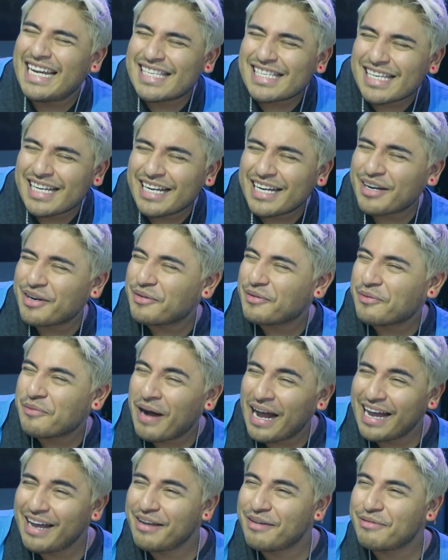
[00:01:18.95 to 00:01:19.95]
And it's like,
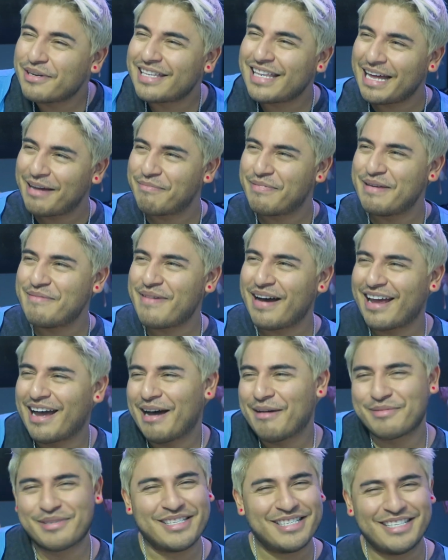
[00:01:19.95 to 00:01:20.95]
why would that be my
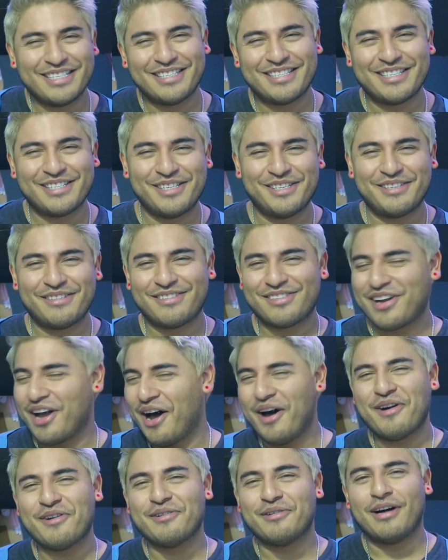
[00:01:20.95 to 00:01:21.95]
option to
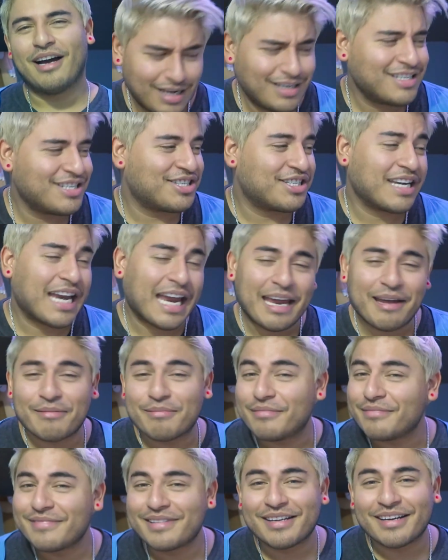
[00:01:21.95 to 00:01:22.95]
go? Not to
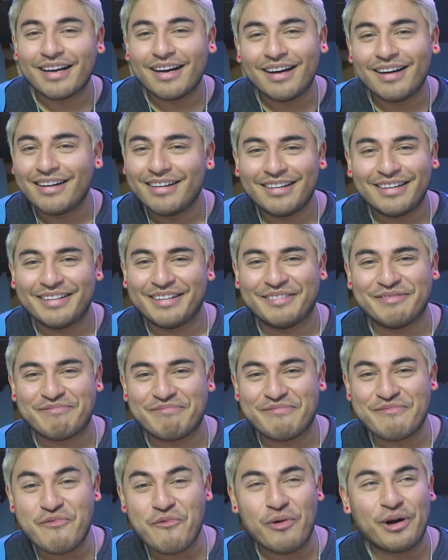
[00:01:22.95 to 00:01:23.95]
shame the
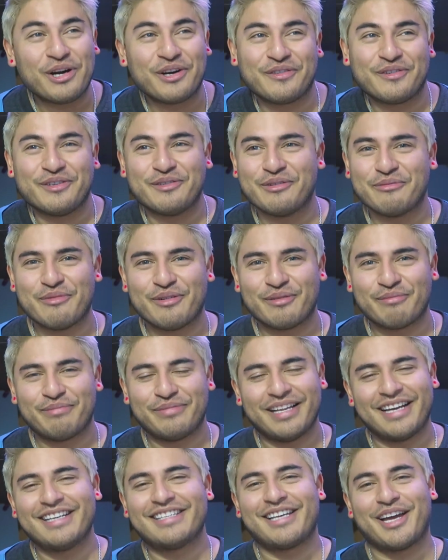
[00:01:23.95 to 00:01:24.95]
wonderful
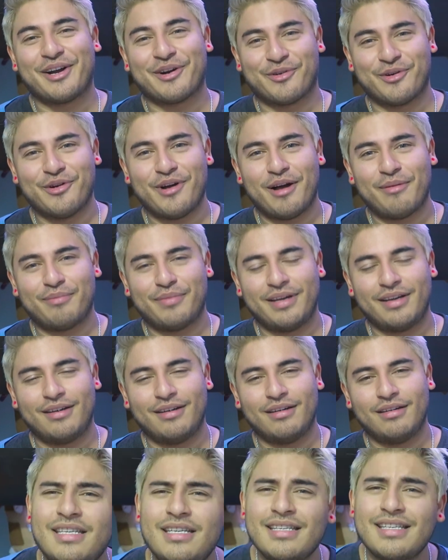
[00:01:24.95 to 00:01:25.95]
place I grew up
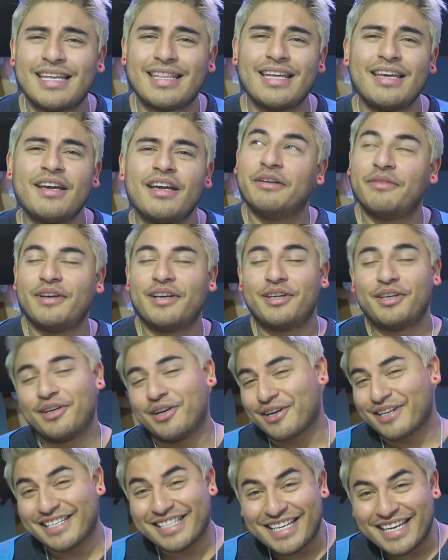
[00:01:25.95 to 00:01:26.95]
in. It's just, I think living in New
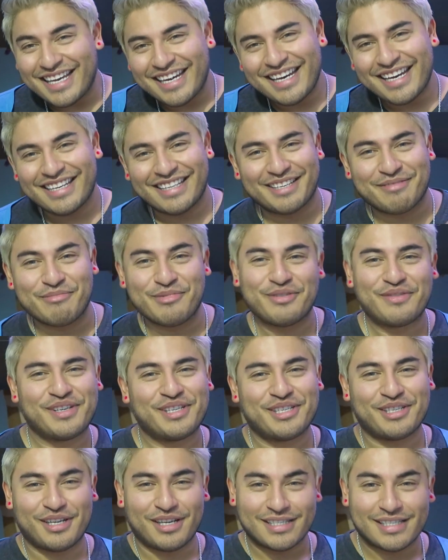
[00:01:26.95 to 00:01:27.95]
York City and then
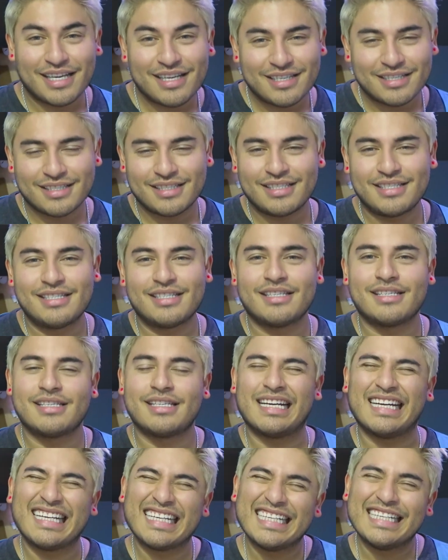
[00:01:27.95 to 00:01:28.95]
moving to Los Angeles, it's
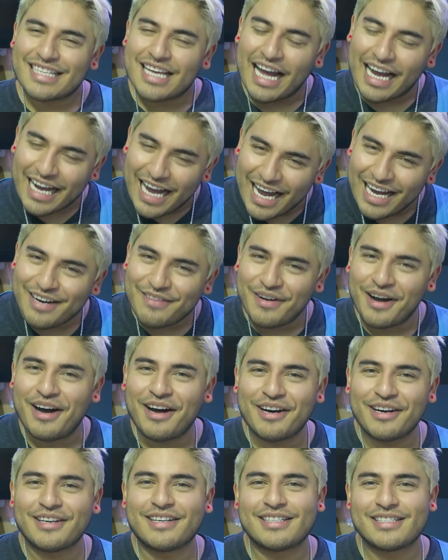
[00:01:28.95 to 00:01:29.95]
like, it's kind of
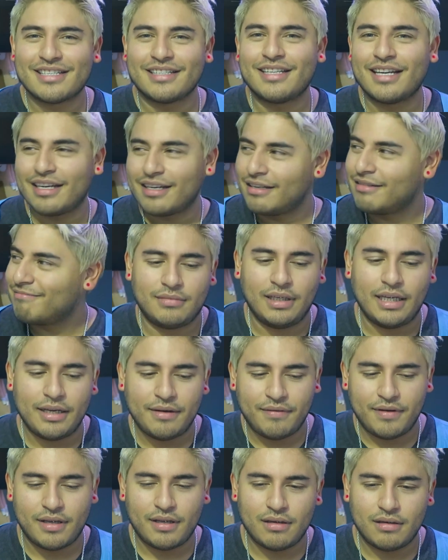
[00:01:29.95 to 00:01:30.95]
hard to like
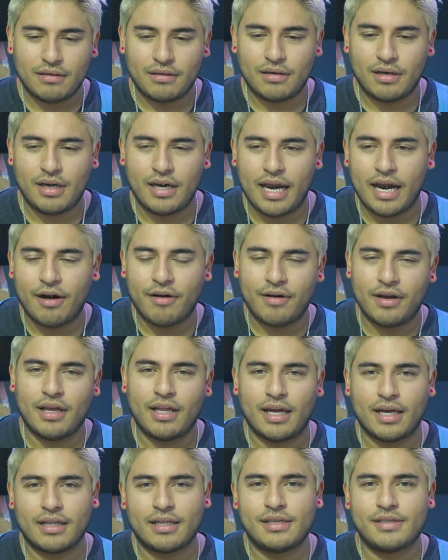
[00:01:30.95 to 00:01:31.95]
live in an
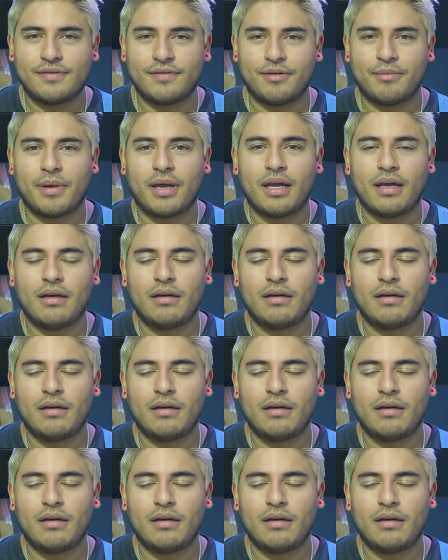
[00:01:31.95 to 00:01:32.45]
area like this for me.